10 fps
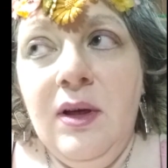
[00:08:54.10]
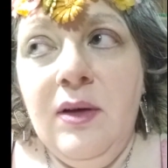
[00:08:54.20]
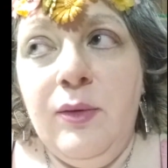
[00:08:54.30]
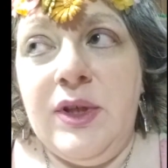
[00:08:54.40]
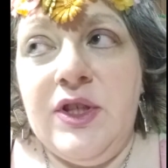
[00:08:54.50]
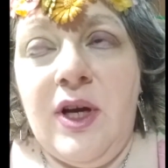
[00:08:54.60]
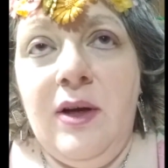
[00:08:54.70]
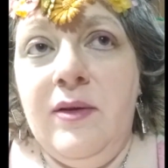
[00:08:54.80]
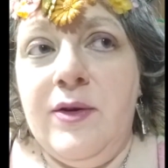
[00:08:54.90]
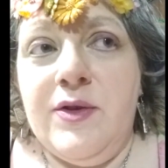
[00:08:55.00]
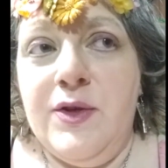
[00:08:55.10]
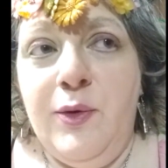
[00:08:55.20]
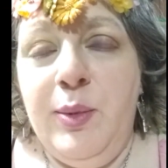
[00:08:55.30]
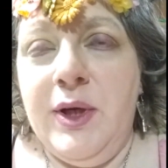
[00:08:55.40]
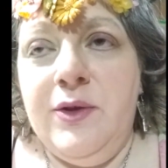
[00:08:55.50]
which there's no
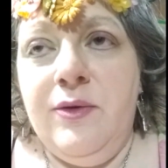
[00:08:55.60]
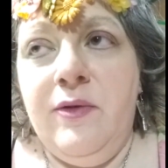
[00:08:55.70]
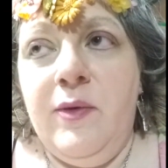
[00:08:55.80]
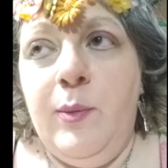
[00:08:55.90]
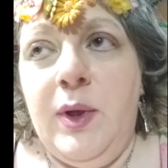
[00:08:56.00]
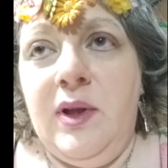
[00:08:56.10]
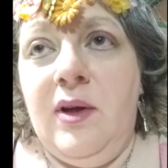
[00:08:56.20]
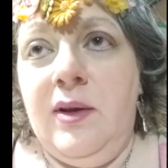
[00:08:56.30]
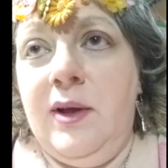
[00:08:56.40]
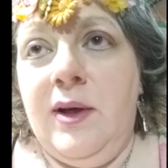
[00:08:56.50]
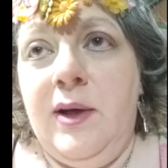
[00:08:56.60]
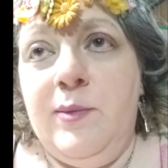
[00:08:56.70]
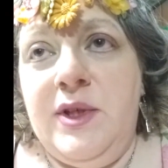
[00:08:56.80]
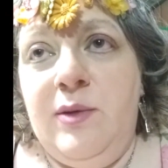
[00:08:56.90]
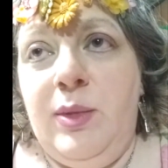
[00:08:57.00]
picture of him on the
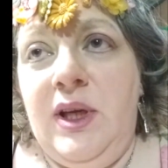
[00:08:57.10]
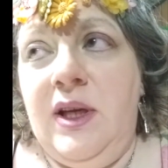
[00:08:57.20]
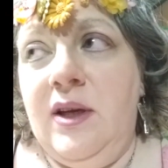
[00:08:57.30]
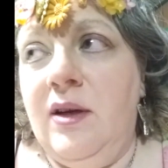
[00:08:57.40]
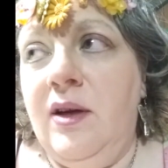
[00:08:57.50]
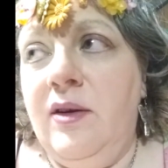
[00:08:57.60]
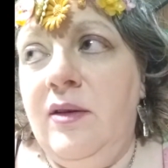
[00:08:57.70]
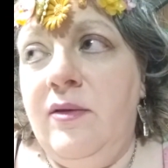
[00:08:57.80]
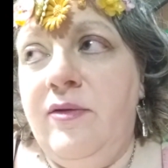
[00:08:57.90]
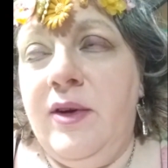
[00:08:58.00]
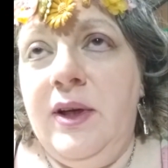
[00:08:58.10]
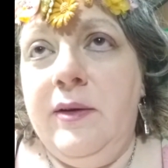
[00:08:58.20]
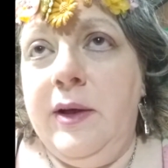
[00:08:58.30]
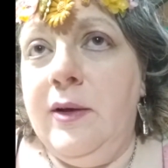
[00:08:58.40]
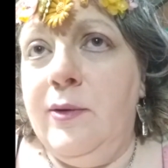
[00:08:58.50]
IMDb, and I
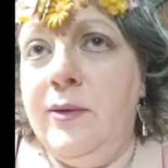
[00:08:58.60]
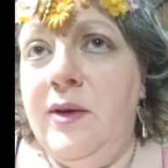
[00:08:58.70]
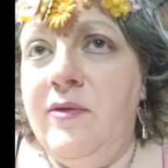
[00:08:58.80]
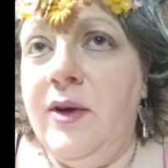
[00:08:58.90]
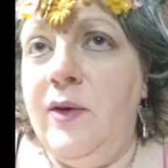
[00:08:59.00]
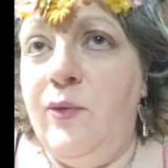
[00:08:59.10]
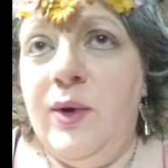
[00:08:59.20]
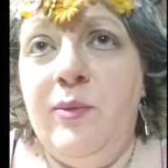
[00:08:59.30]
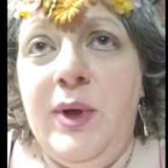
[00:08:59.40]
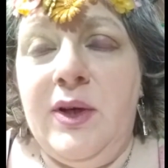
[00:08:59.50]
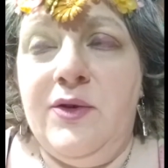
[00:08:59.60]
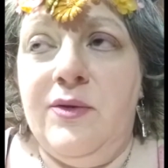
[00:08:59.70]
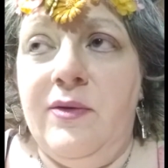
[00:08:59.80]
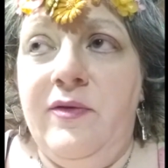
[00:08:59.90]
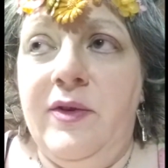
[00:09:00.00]
frankly could only find one
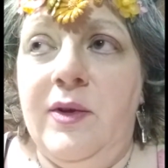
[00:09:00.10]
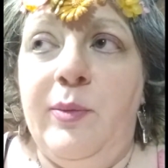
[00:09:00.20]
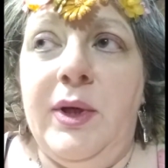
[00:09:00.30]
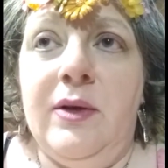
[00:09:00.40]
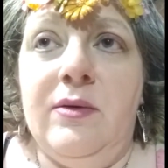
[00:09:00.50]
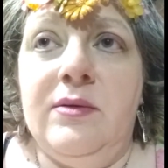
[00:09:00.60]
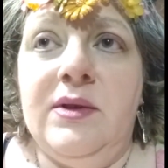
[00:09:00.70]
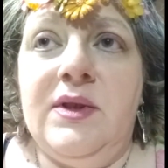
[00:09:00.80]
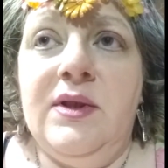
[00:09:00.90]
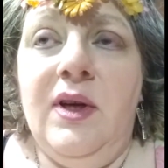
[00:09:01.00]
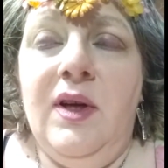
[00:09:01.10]
picture of Philip Eddles,